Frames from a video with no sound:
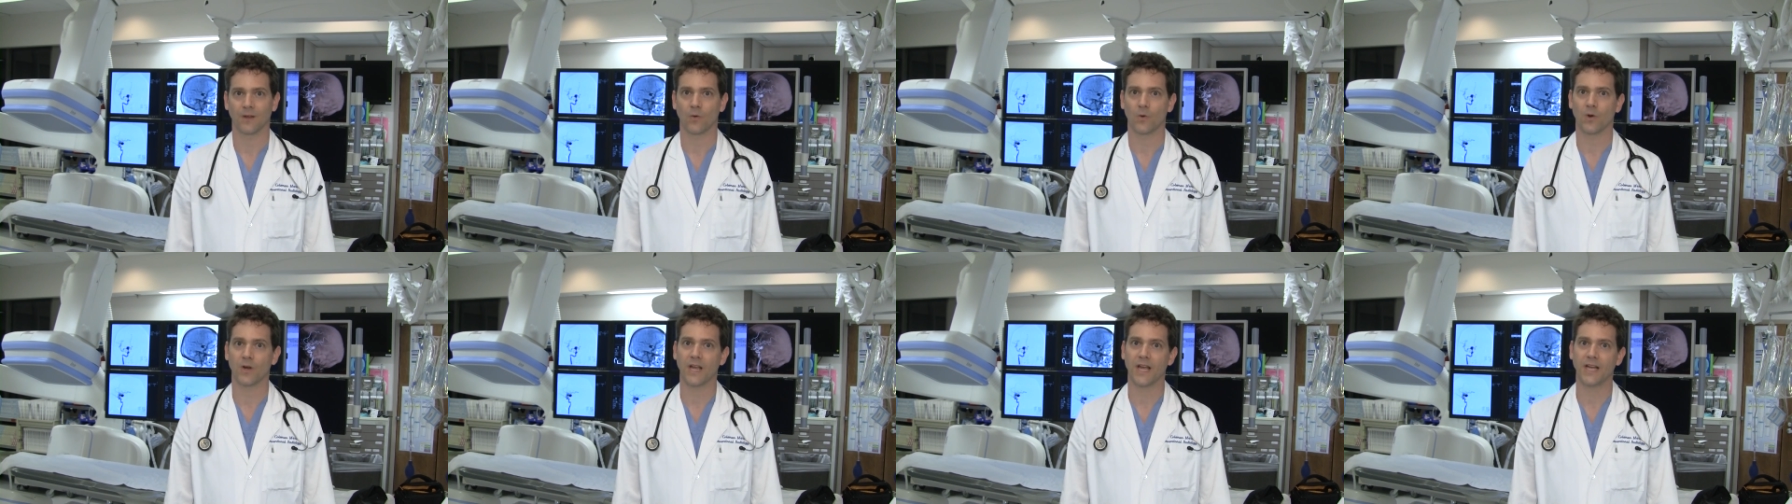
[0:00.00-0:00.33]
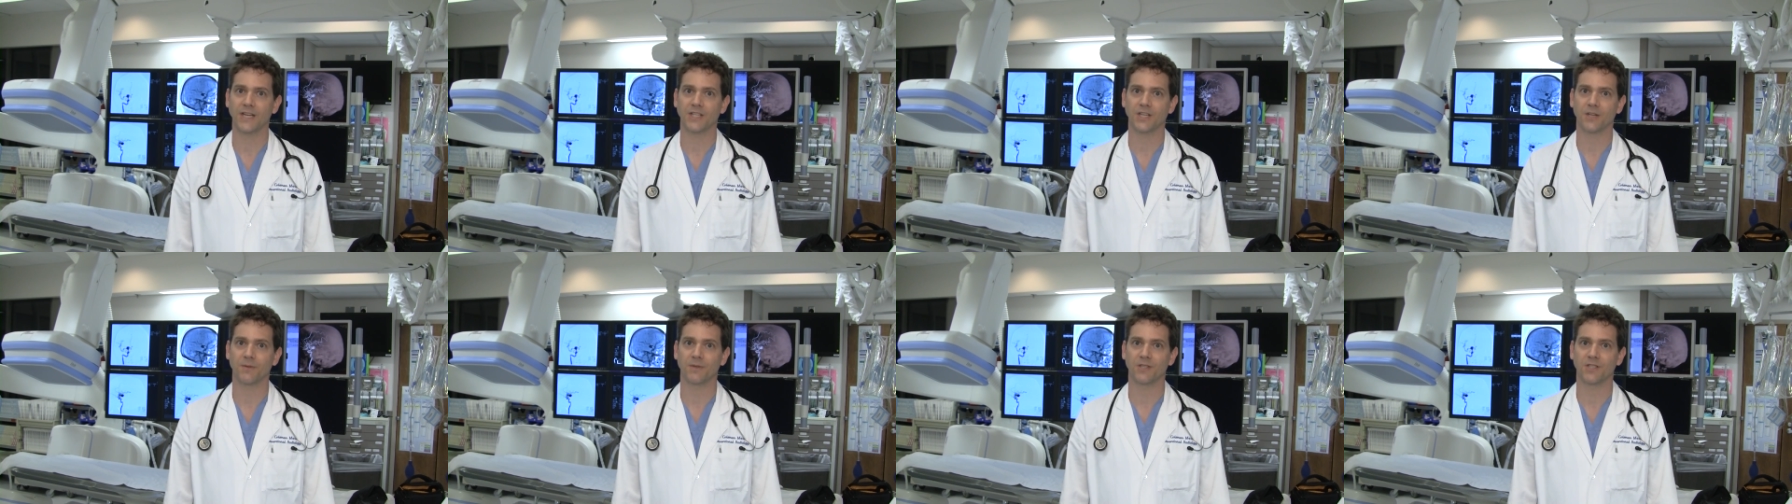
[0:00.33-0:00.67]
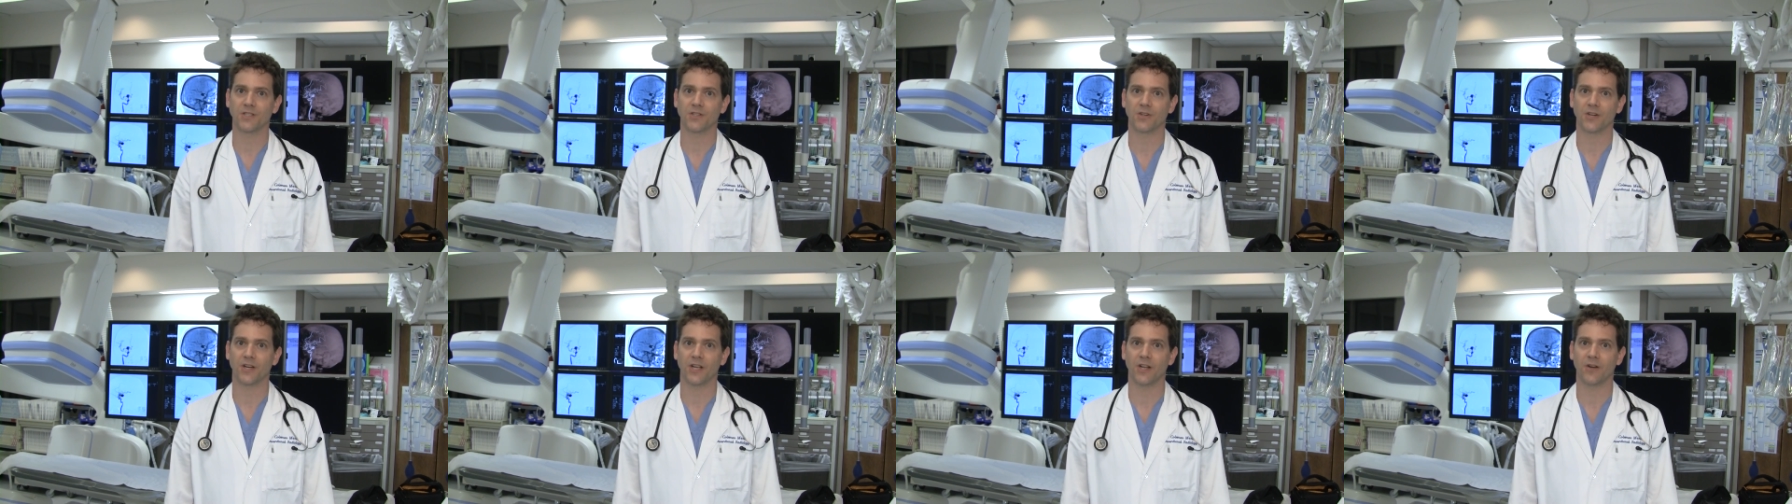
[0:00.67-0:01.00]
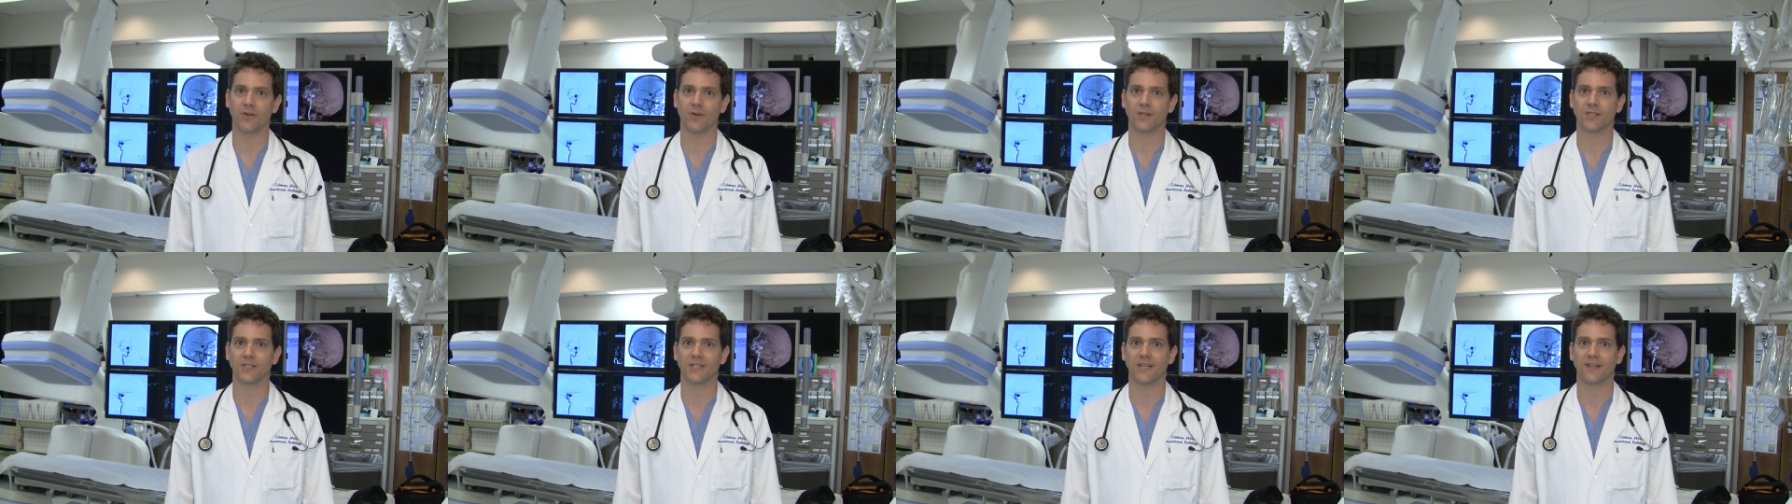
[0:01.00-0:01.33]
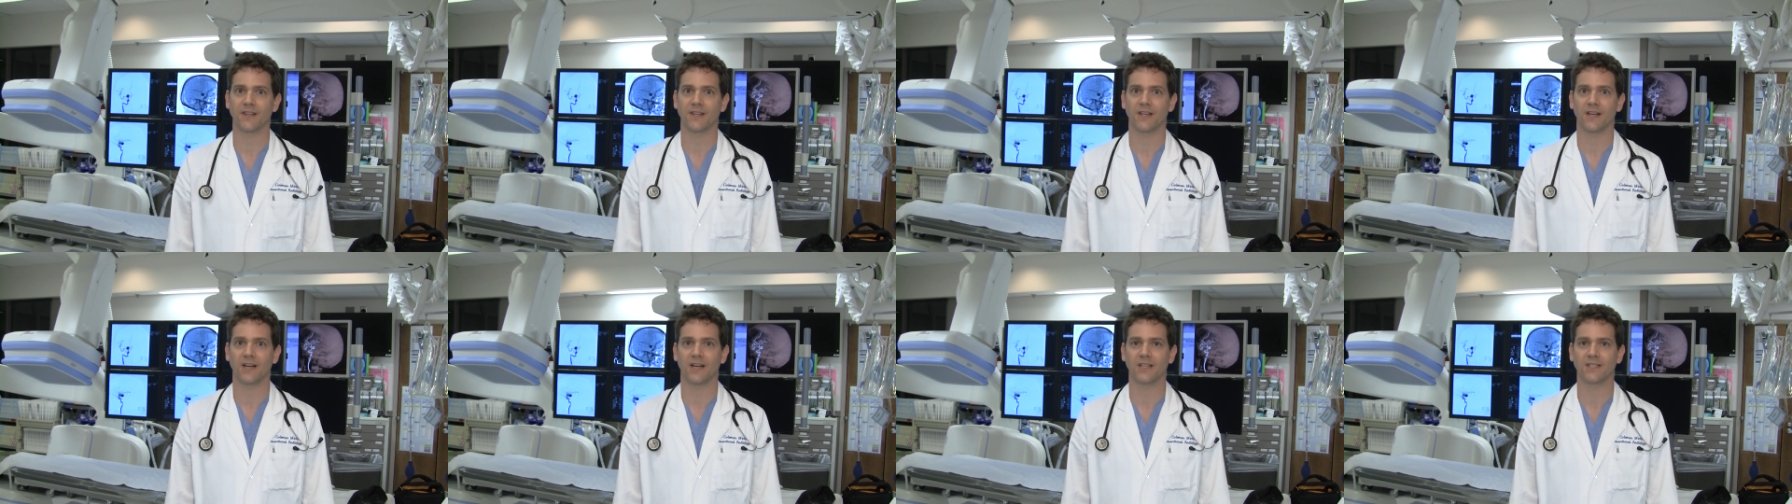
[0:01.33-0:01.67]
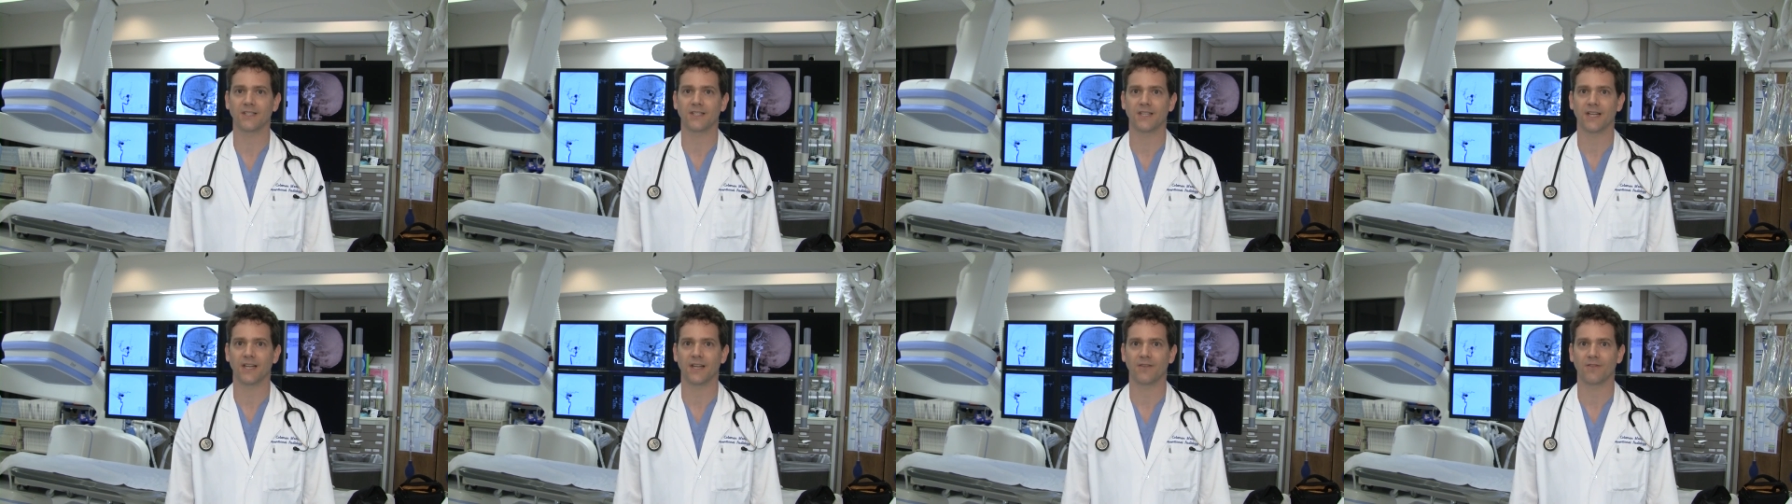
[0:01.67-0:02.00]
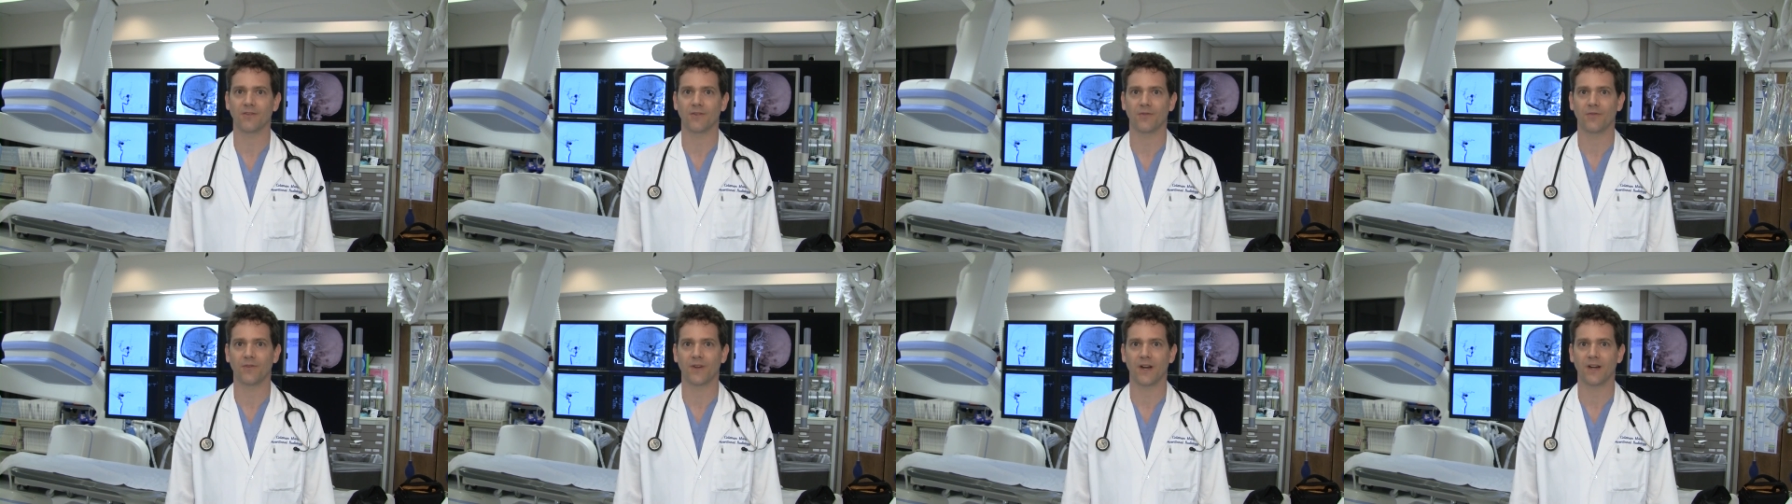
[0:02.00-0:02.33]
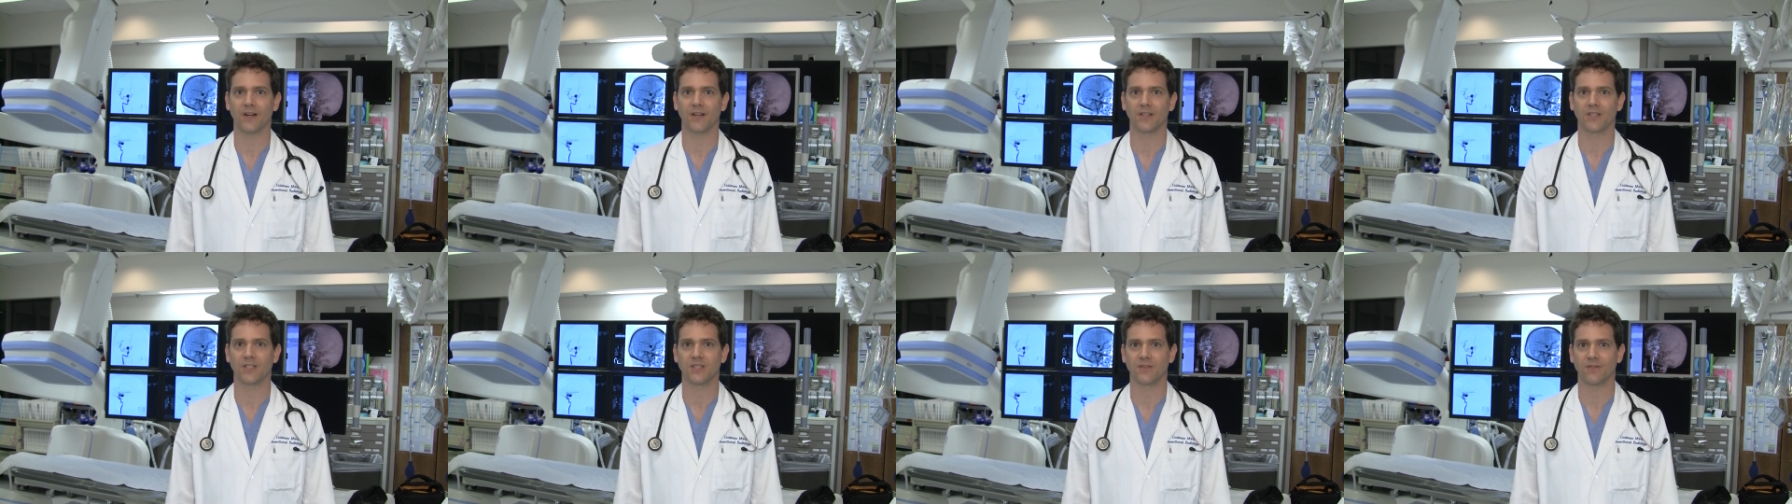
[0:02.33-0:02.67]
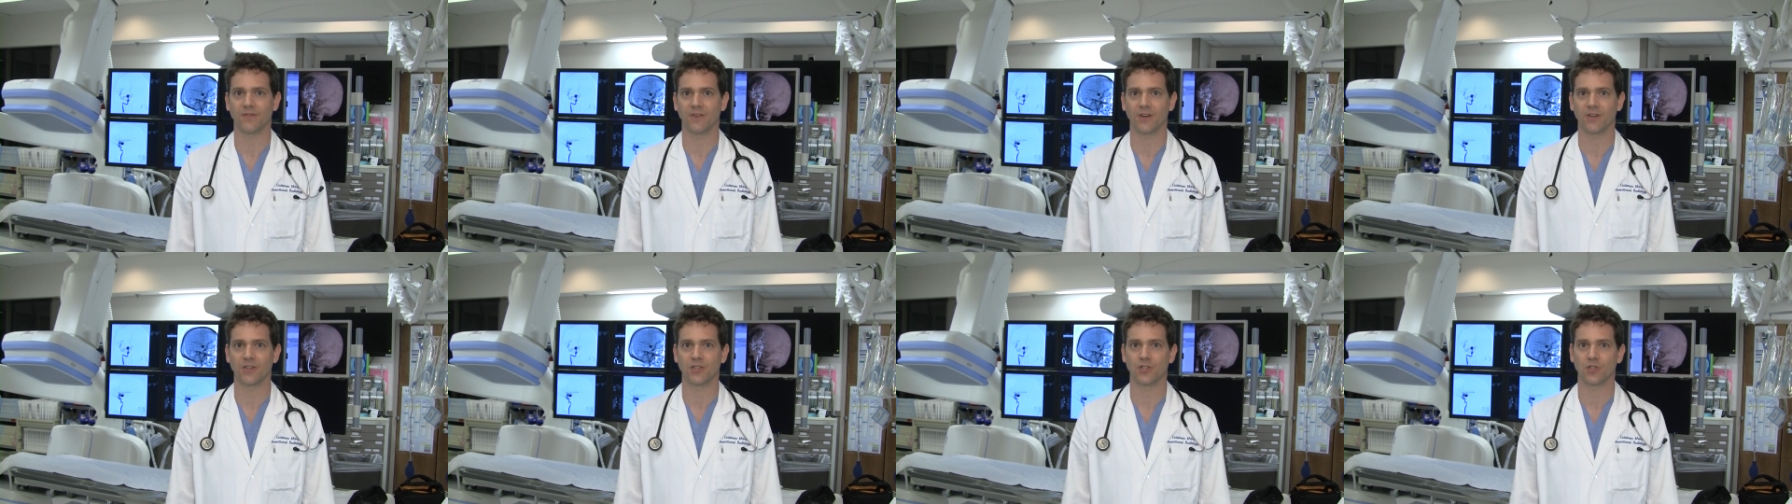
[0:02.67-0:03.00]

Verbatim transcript: We're catching Mr. Henricks at the onset of a fairly severe